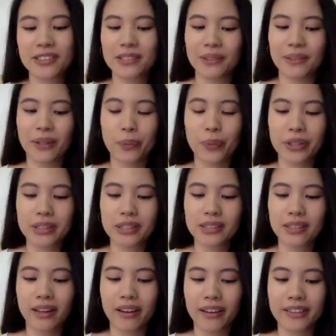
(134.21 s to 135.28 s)
So I worked
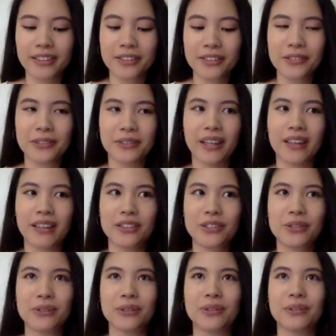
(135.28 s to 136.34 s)
hard to get
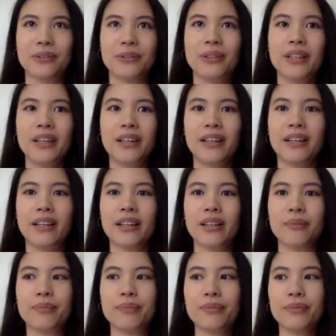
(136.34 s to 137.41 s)
to
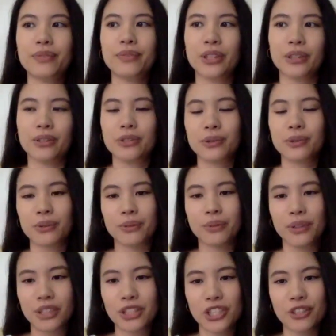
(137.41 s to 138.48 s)
to
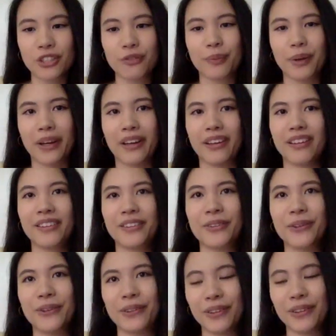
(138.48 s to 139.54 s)
achieve my
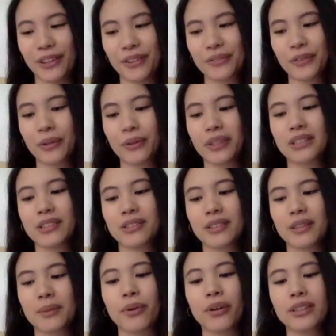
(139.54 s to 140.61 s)
goal of going to
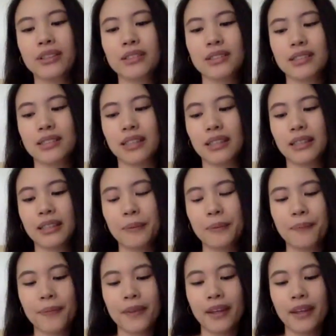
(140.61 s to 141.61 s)
abroad to study.